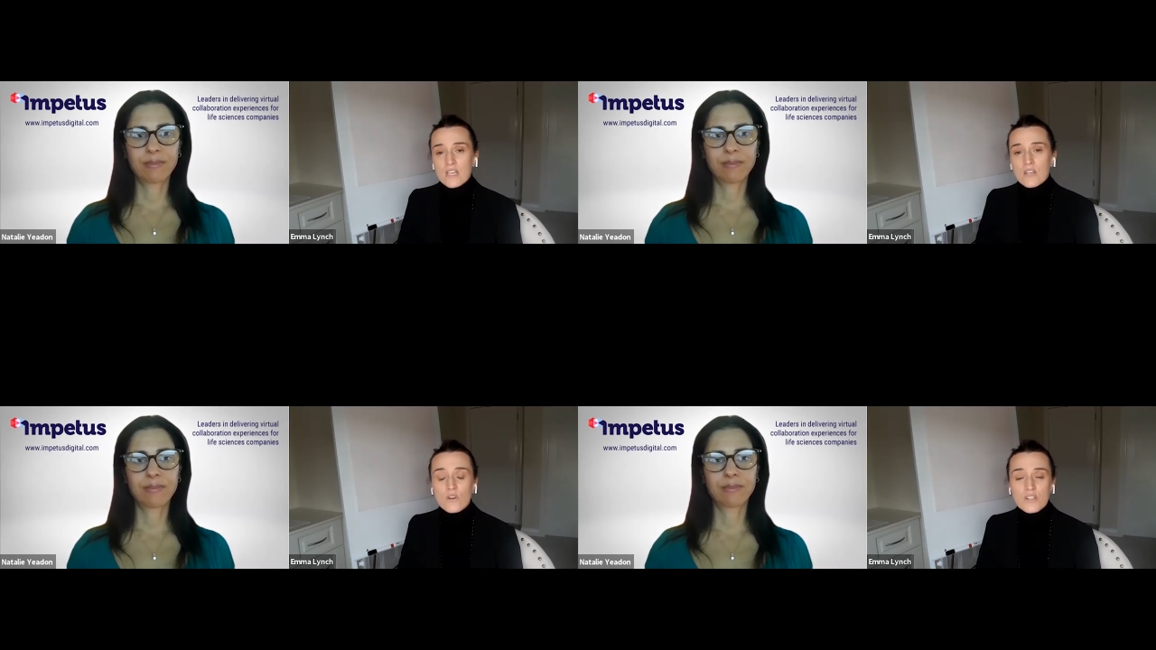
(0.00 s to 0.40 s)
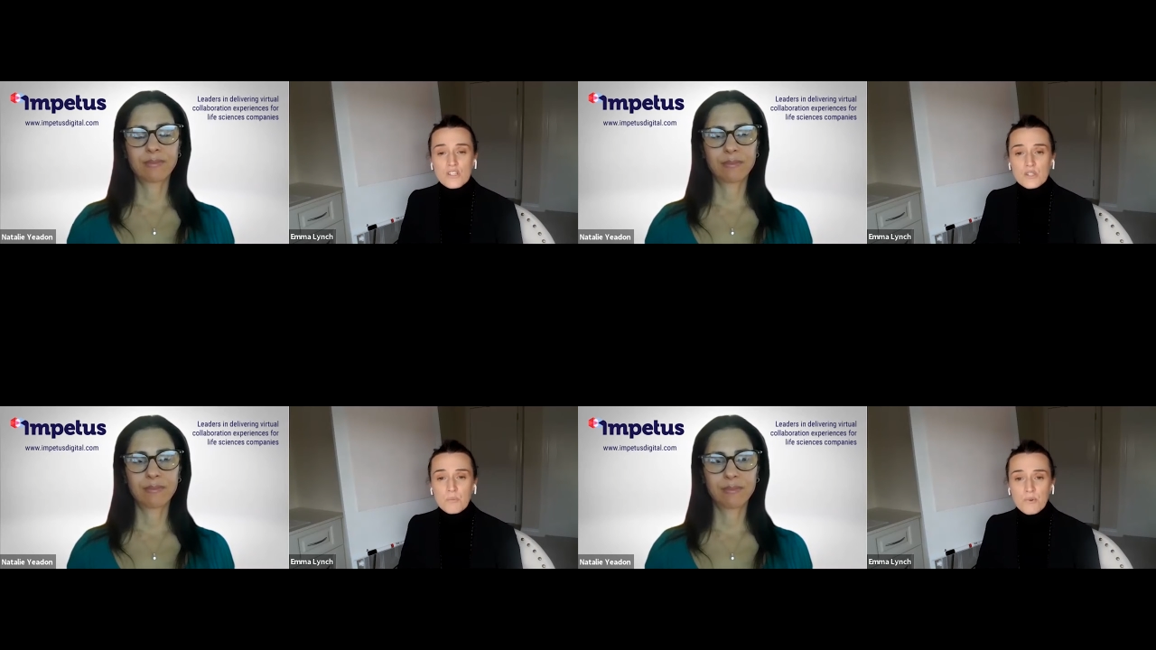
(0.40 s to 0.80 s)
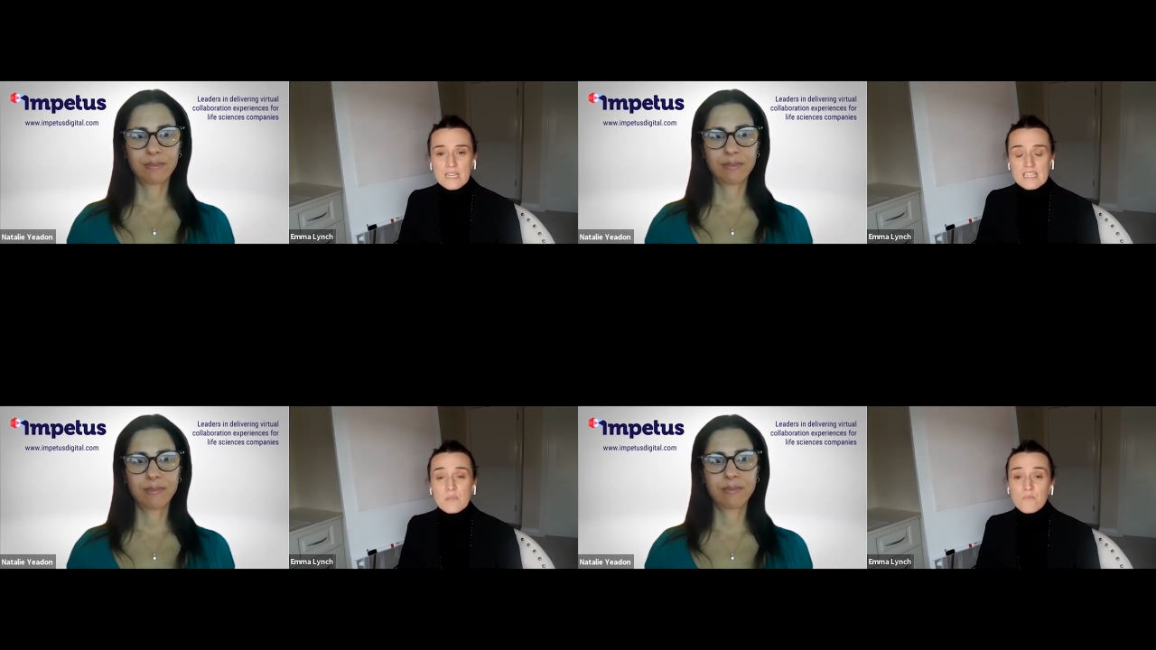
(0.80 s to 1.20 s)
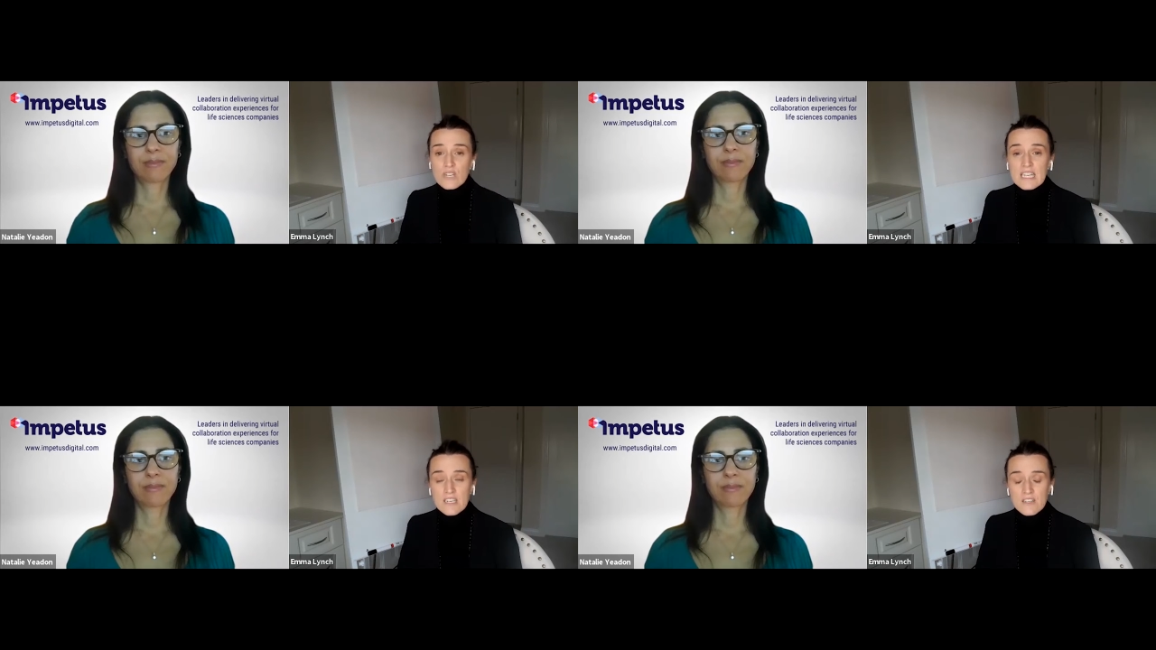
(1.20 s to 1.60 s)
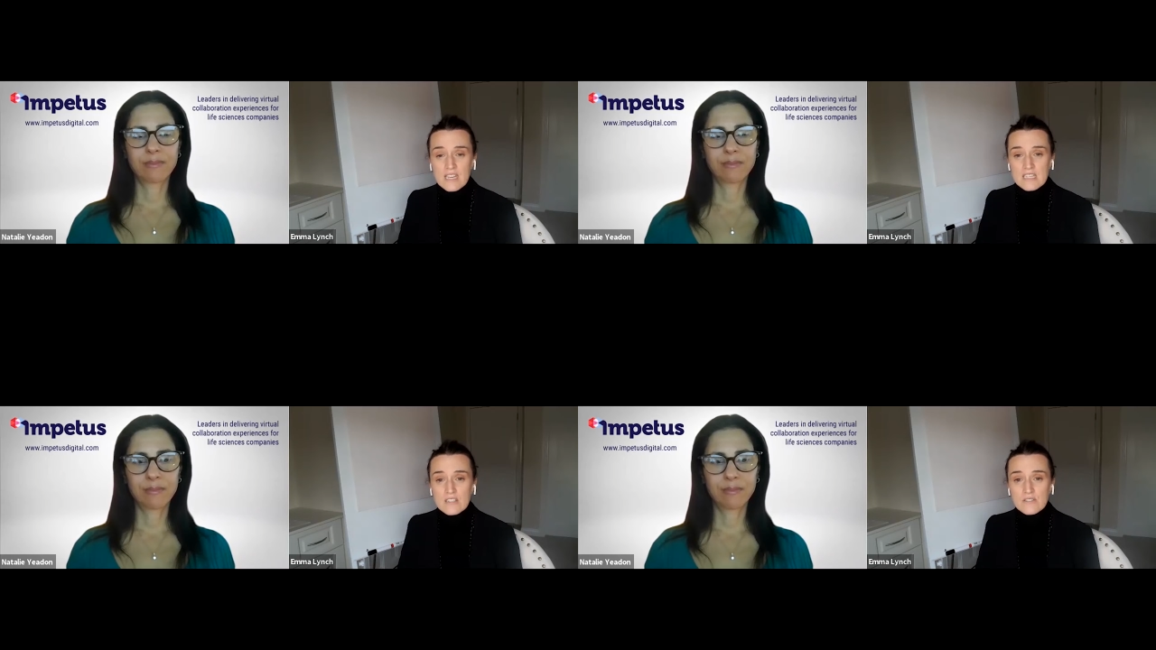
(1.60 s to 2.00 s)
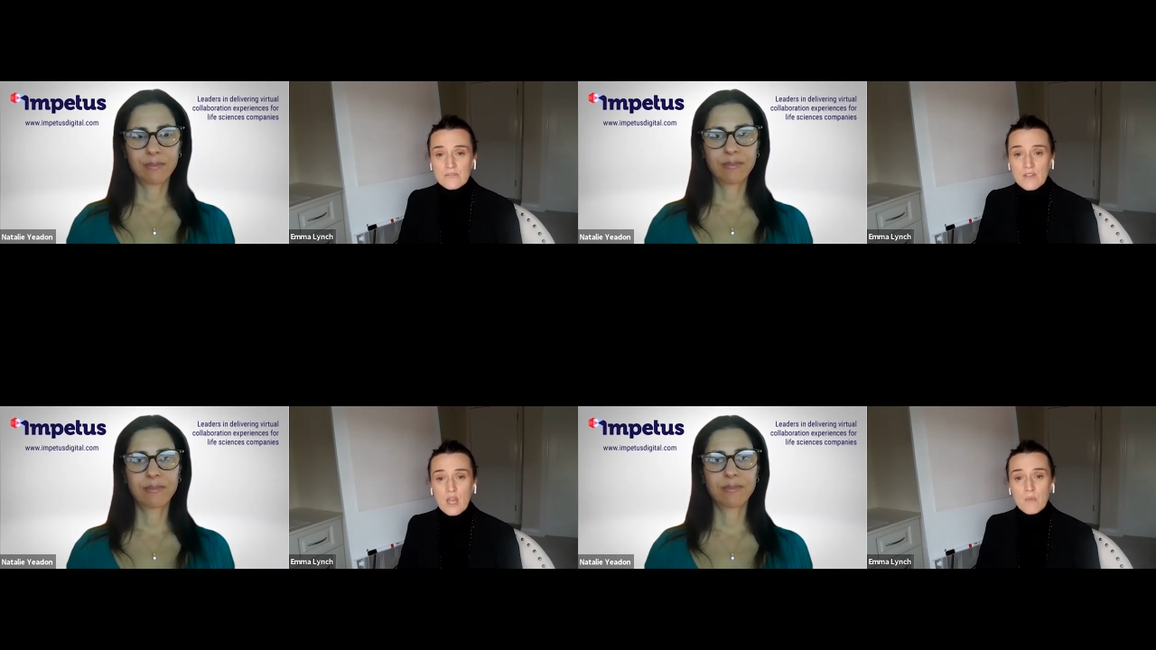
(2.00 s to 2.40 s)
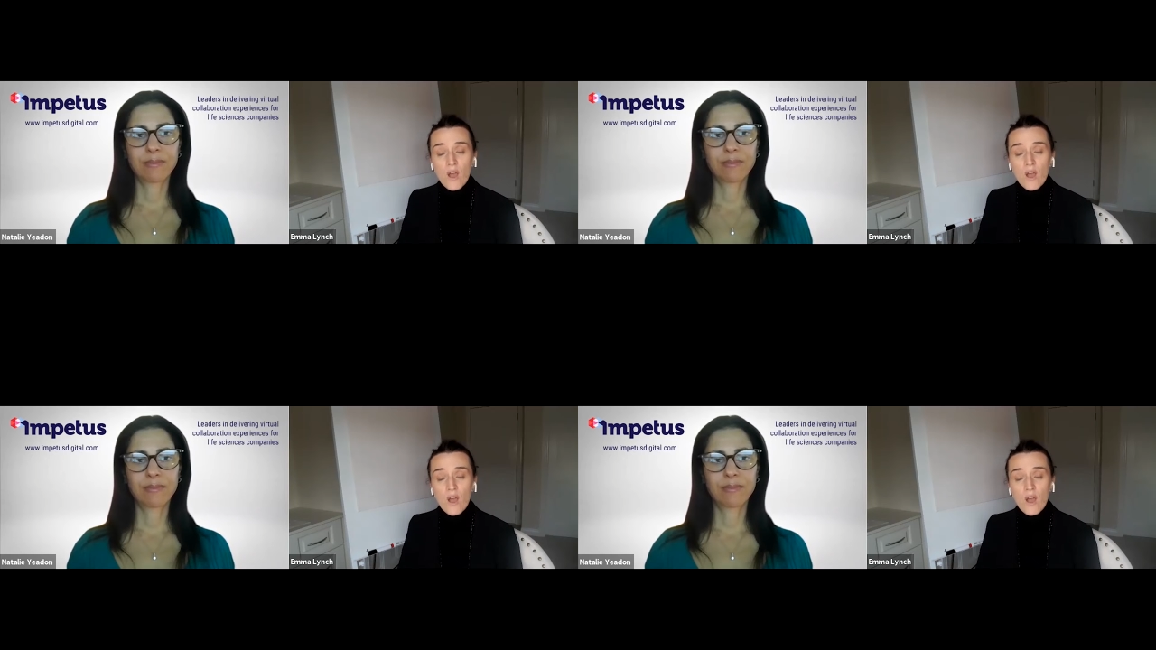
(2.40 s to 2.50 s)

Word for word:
Speaker 1: in order to bring some really innovative uh,